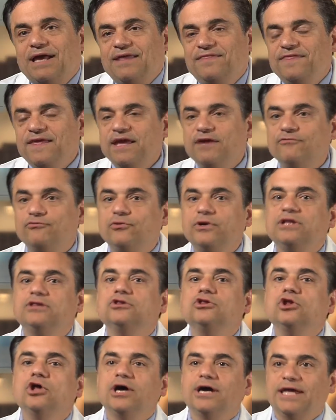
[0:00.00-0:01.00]
I think if we
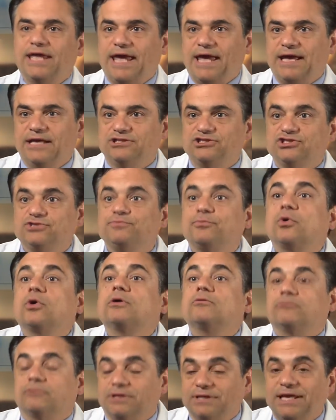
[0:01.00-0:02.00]
look at
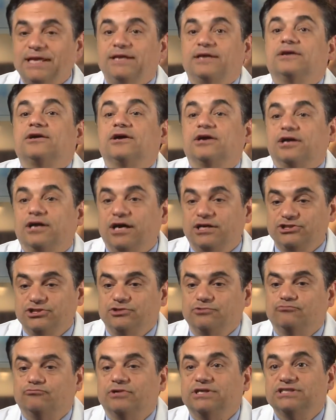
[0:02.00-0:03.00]
sport-related
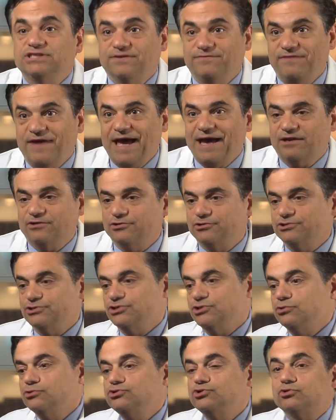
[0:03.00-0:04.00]
concussion risk factors,
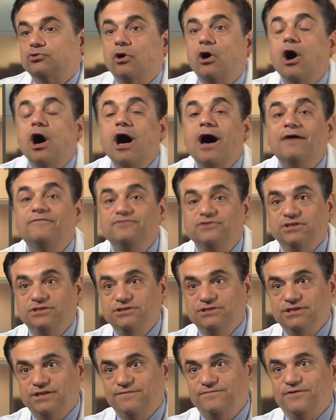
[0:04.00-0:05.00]
those are
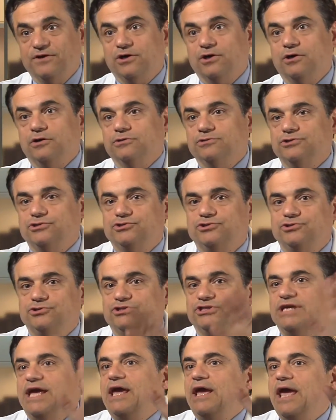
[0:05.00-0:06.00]
often difficult to
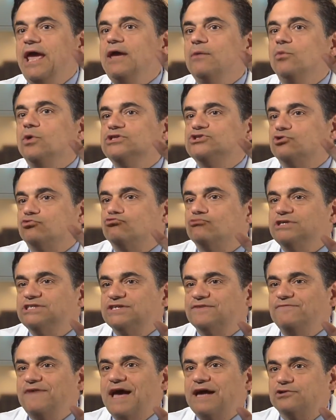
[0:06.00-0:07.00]
say, hey, what's a
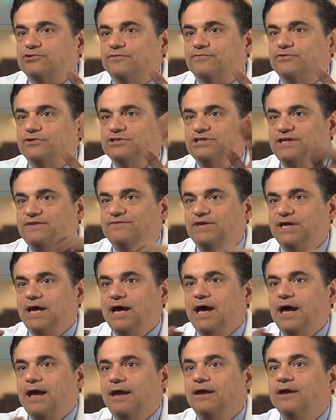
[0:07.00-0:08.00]
risk factor for
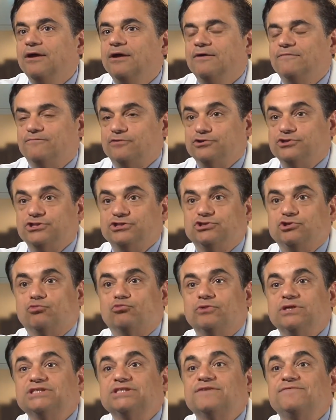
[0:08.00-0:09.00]
TBI versus a
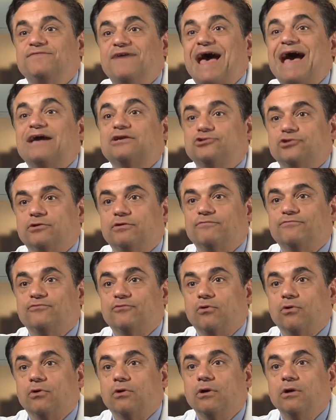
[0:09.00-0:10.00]
risk factor
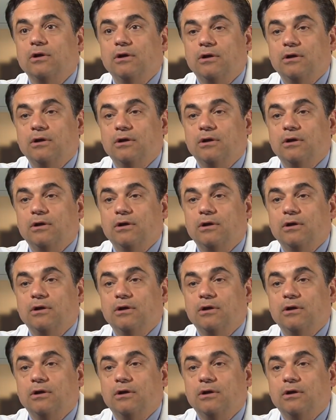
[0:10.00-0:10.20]
for